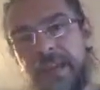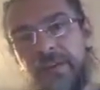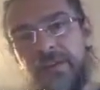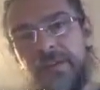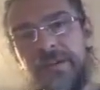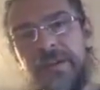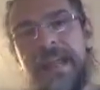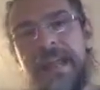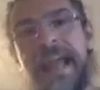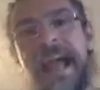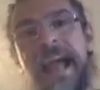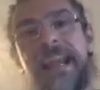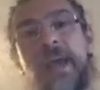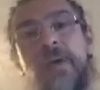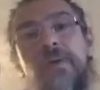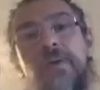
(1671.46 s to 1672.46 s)
echo,
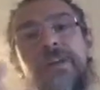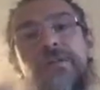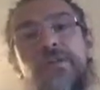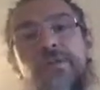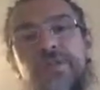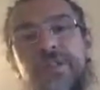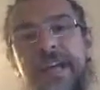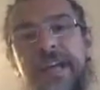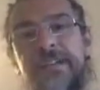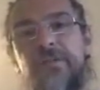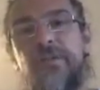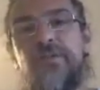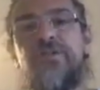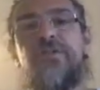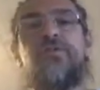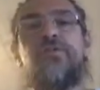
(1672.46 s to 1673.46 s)
and I will use that
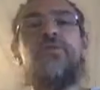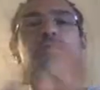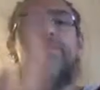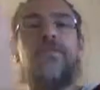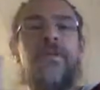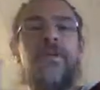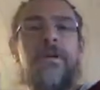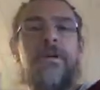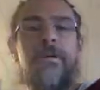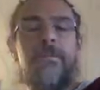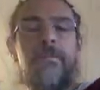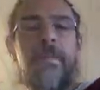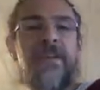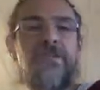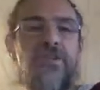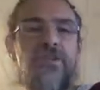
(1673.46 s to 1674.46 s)
also to
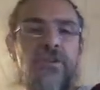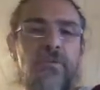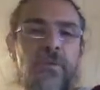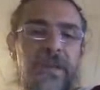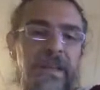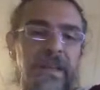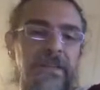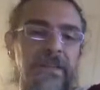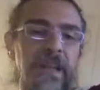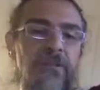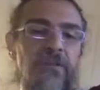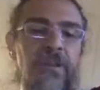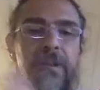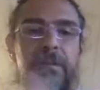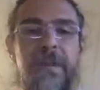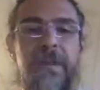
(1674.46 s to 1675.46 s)
measure what I tell
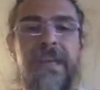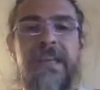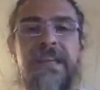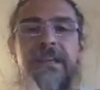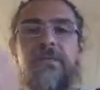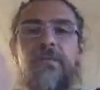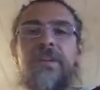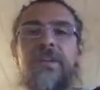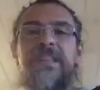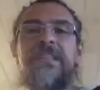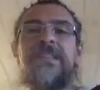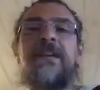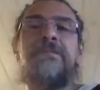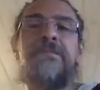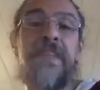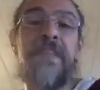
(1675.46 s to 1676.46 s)
you at the beginning, what
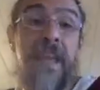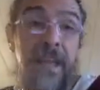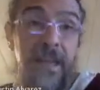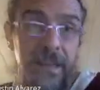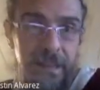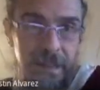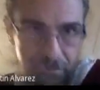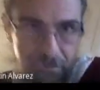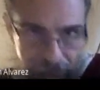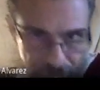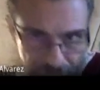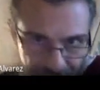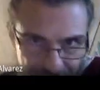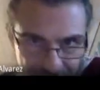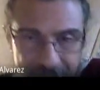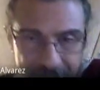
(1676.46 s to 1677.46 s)
is the fidelity.
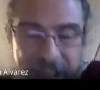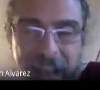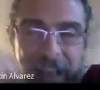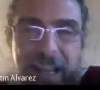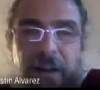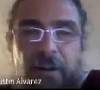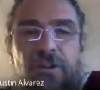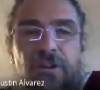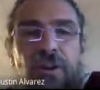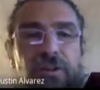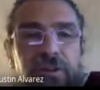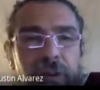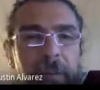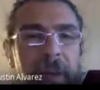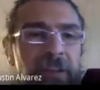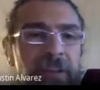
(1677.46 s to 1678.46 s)
I cannot
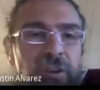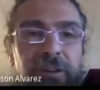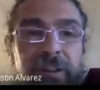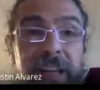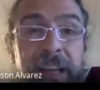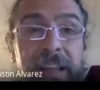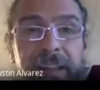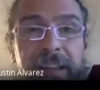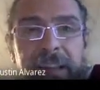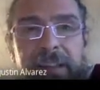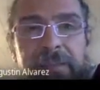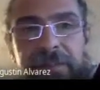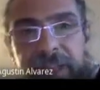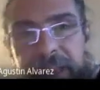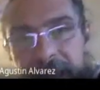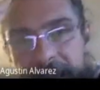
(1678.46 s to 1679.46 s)
also measure directly the
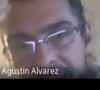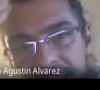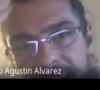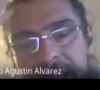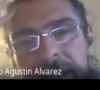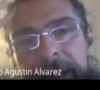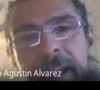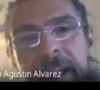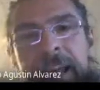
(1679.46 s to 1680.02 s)
fidelity,